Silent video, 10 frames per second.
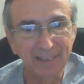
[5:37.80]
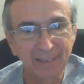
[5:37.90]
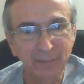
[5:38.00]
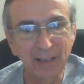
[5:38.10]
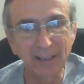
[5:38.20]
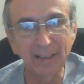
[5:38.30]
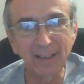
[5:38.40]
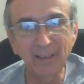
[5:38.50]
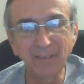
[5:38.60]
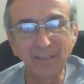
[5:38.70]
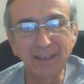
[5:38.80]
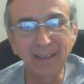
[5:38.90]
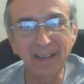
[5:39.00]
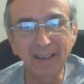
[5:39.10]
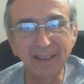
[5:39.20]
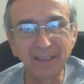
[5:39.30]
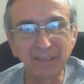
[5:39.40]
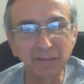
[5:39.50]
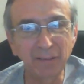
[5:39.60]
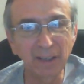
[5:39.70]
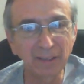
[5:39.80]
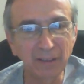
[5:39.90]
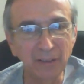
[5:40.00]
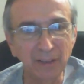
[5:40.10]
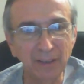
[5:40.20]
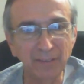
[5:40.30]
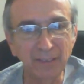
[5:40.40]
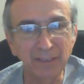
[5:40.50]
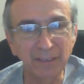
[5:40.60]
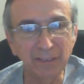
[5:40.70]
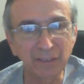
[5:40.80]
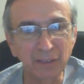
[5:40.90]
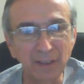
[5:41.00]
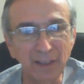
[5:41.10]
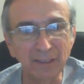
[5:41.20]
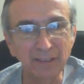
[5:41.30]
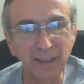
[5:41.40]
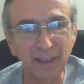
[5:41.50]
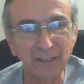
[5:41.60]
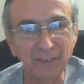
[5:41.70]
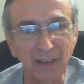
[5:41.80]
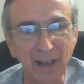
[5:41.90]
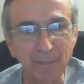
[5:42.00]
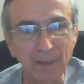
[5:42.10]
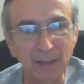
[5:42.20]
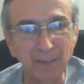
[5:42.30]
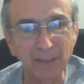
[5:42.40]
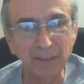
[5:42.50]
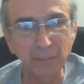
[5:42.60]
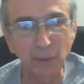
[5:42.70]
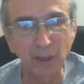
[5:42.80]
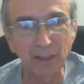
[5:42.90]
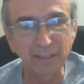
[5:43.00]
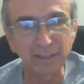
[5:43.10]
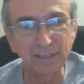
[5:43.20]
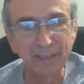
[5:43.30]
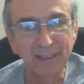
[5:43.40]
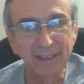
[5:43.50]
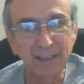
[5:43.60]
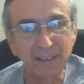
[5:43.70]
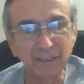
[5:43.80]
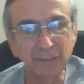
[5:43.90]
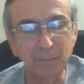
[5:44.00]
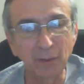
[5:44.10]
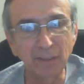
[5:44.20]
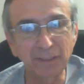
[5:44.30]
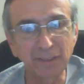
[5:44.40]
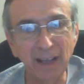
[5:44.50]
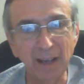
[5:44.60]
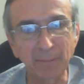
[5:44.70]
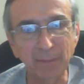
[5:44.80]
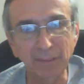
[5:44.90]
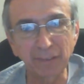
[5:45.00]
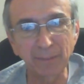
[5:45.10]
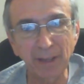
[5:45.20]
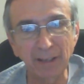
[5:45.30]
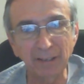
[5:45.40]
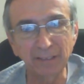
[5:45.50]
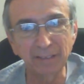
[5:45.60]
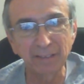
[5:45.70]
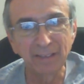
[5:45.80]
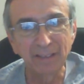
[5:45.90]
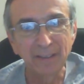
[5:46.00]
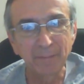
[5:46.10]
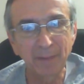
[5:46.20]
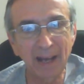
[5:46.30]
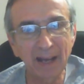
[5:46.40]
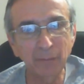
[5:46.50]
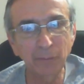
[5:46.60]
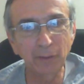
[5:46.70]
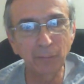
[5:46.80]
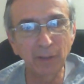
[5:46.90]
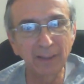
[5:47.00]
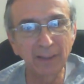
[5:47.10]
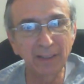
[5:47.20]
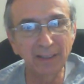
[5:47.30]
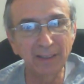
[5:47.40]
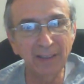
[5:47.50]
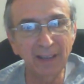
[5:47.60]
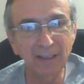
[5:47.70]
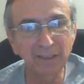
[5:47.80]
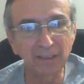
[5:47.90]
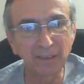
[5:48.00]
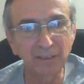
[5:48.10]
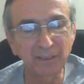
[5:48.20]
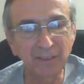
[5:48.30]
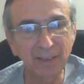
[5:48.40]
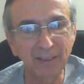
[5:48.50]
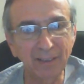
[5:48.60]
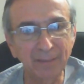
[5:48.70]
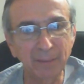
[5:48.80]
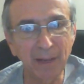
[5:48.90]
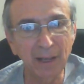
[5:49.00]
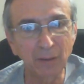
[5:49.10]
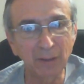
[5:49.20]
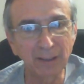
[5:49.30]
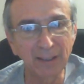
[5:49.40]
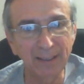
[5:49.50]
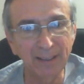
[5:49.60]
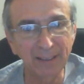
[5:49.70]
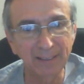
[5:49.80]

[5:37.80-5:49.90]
Well, if the data is really good, if it's as good as for MF as it was in the small sample space back when in the days of the Mayo Clinic,